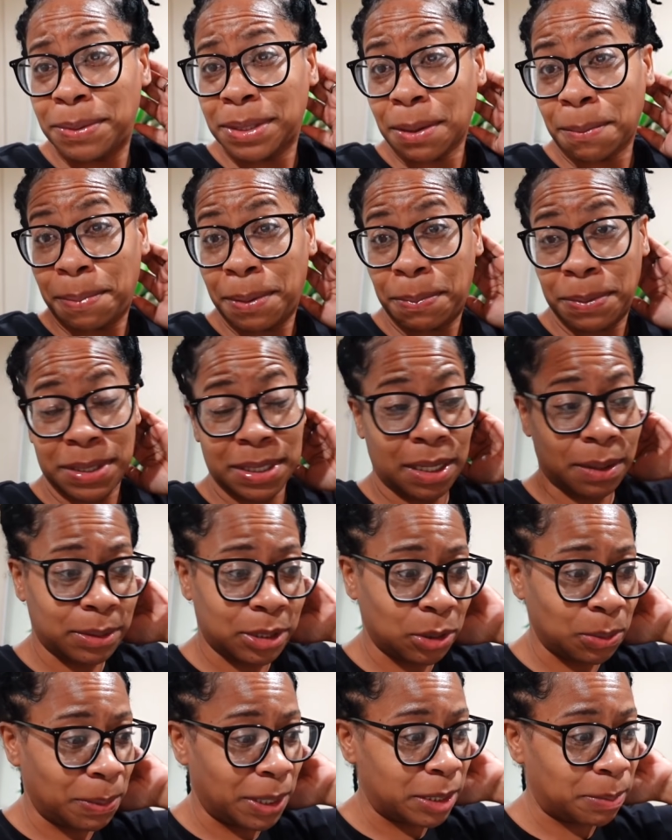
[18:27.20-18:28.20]
Some people said it's
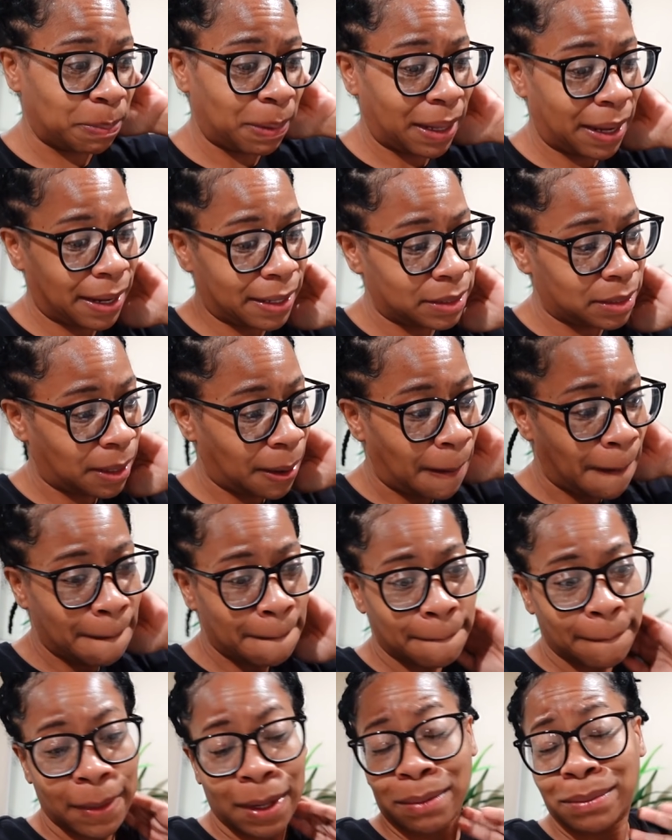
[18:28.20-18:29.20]
too much plant.
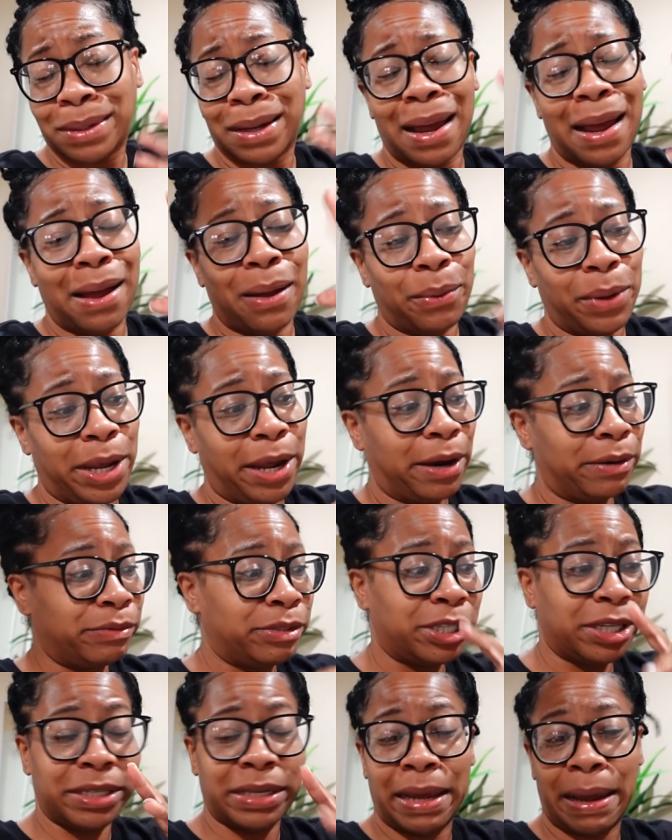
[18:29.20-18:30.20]
No, I don't care,
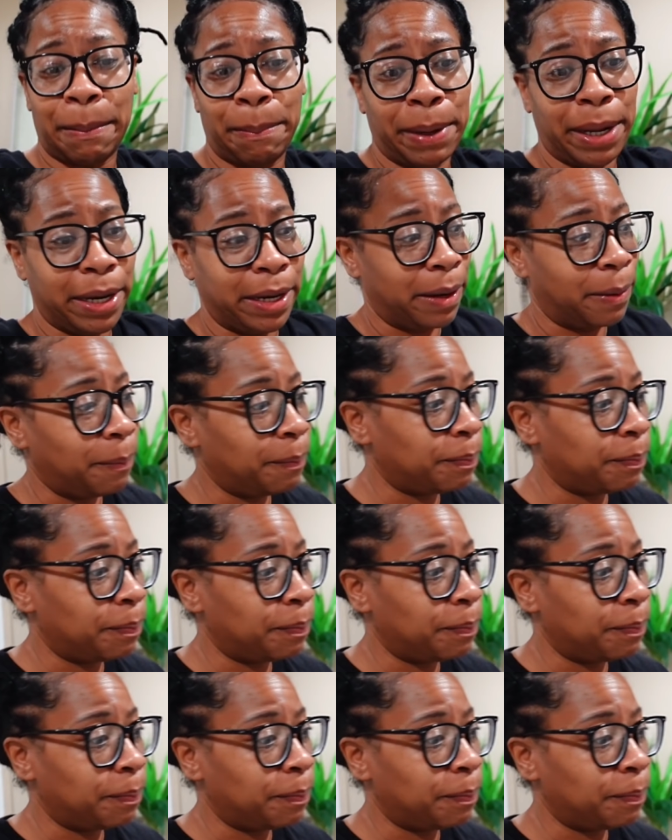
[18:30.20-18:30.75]
just their opinion.